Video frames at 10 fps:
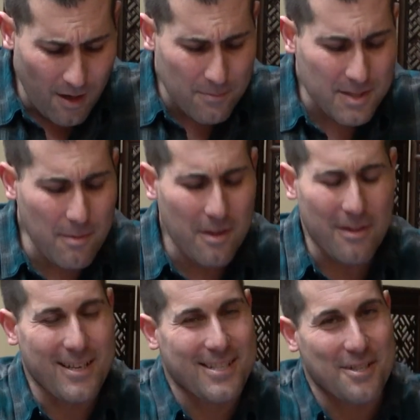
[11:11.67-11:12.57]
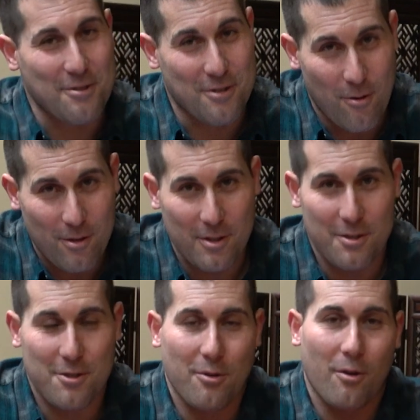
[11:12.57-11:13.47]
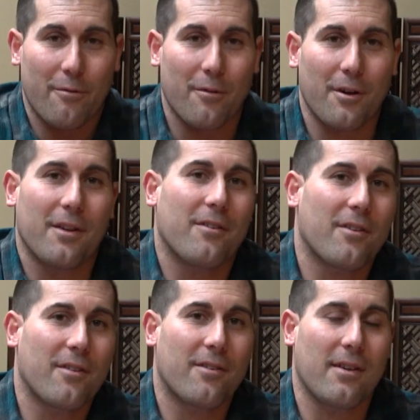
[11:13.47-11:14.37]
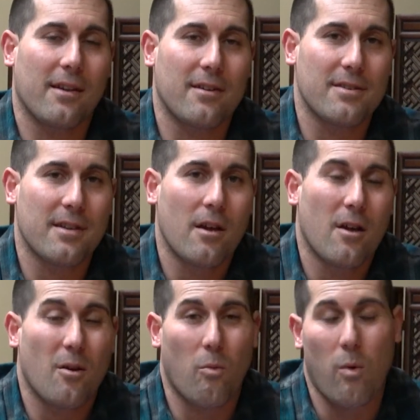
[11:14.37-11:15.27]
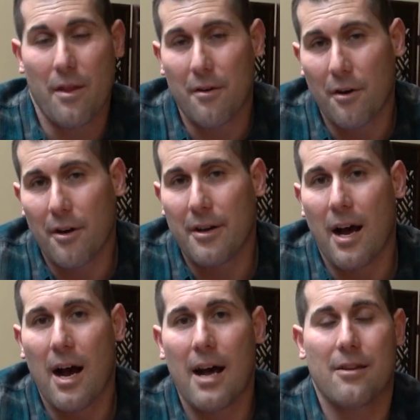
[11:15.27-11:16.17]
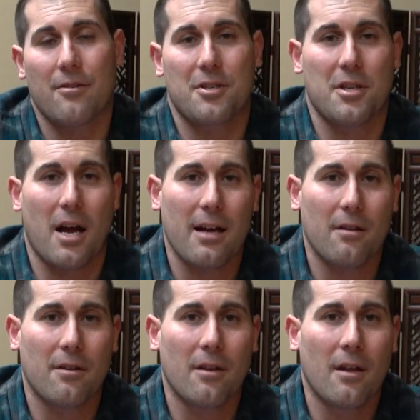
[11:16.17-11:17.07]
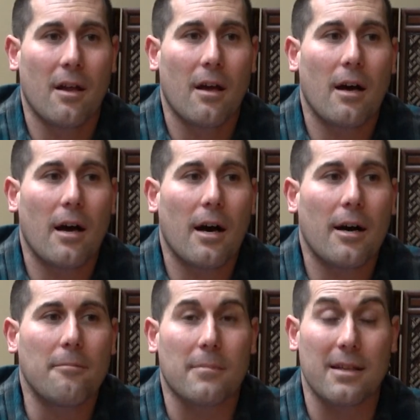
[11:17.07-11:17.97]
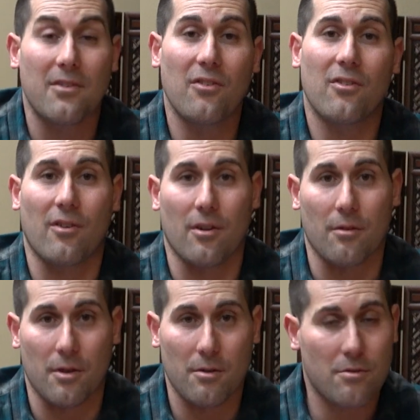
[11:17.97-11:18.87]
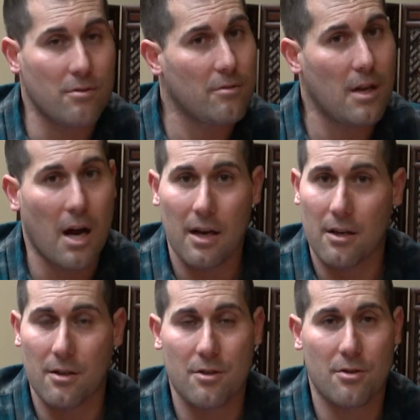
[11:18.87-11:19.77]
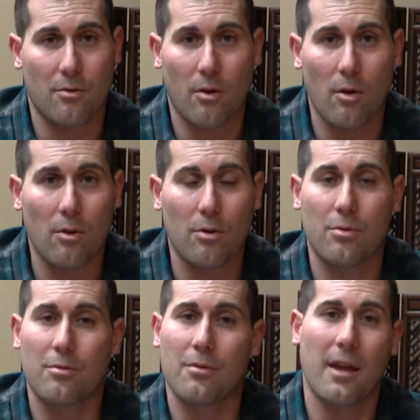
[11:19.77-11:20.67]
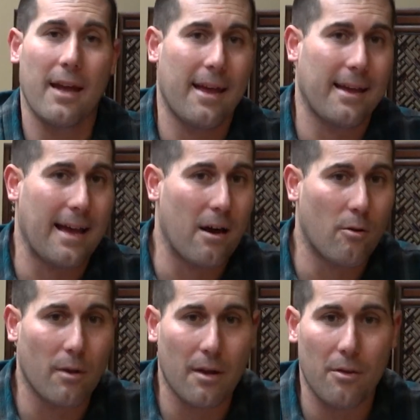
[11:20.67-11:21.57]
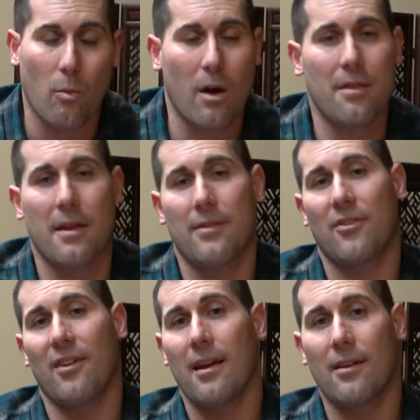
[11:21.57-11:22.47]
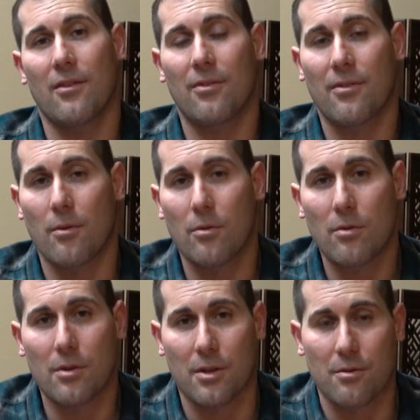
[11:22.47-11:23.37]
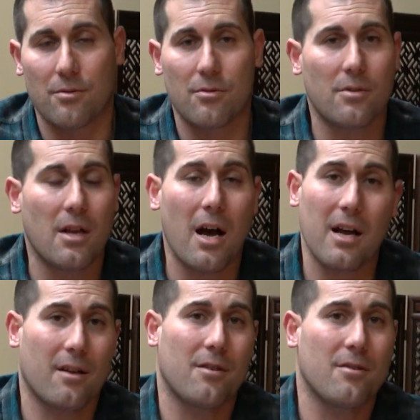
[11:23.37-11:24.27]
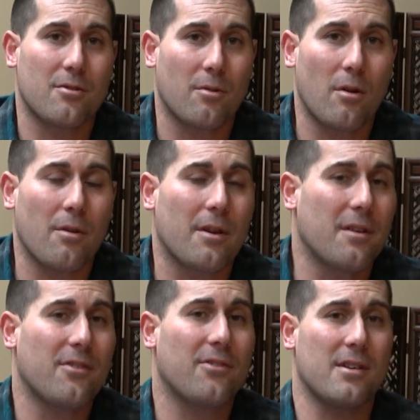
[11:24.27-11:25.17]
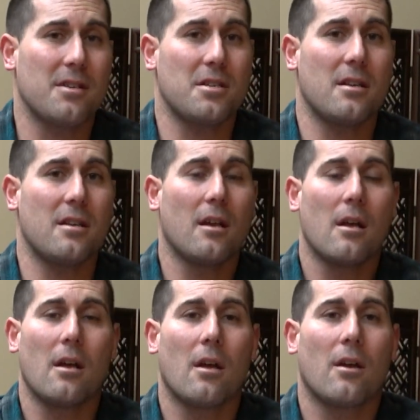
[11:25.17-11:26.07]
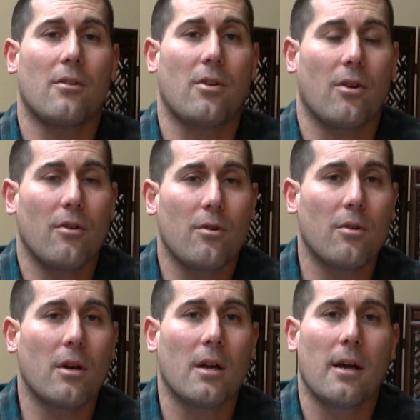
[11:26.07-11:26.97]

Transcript: some of the things that you don't control, for instance, is whether or not your child listens to you. You do not control who they hang out with, what they say at school. You do not control their decision to